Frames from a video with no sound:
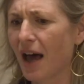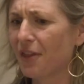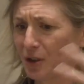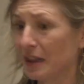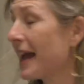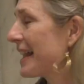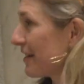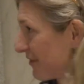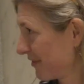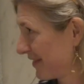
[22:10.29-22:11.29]
other
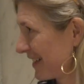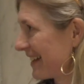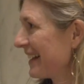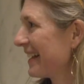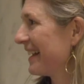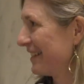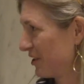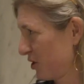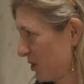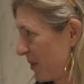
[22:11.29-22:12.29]
life
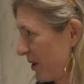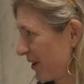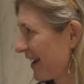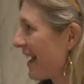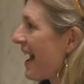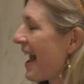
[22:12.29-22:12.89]
in your book,